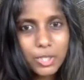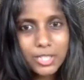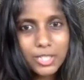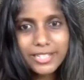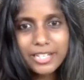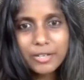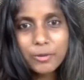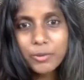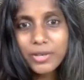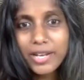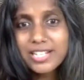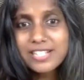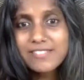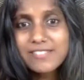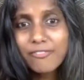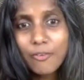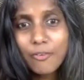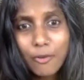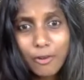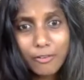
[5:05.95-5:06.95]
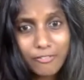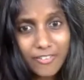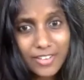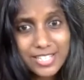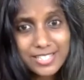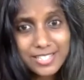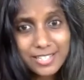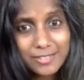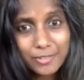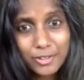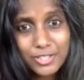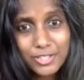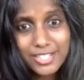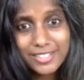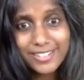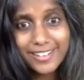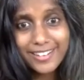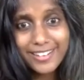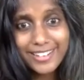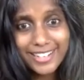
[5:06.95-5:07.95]
He creates 4 festivals in
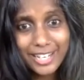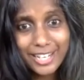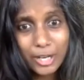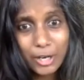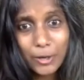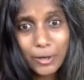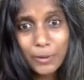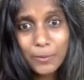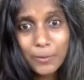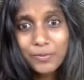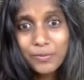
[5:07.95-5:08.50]
a year,